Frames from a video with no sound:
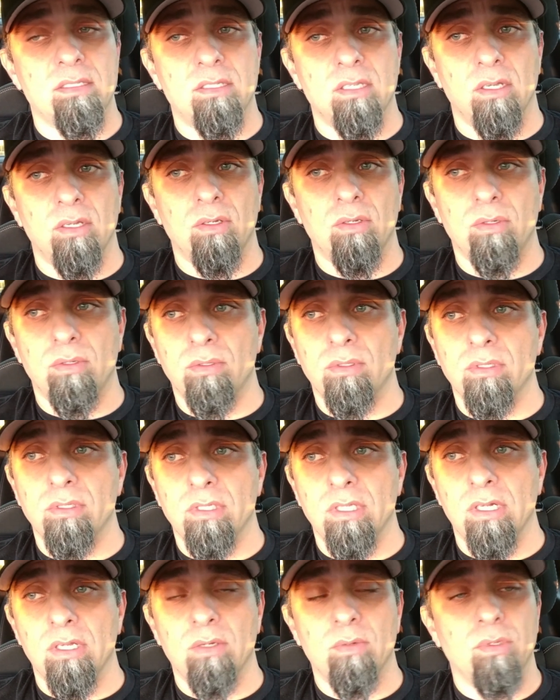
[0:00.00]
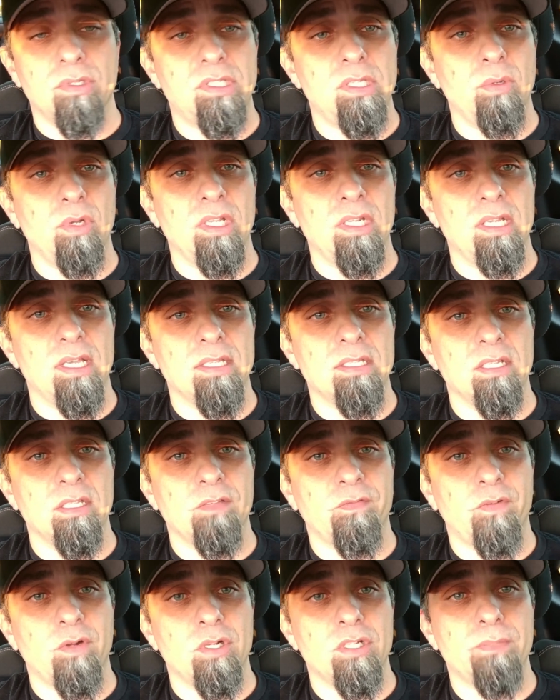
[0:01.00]
so we'll see what it does
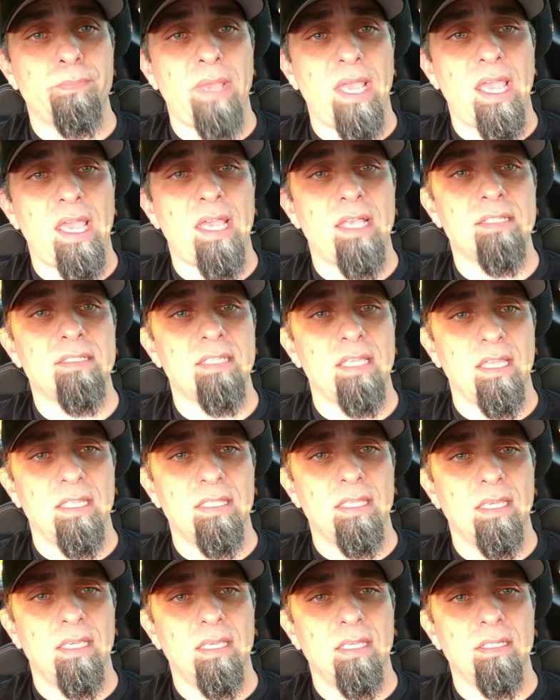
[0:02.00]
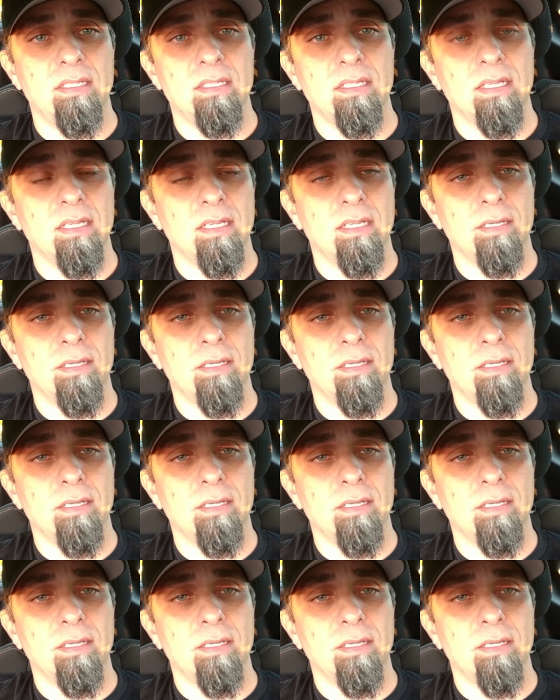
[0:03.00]
on the first pass and then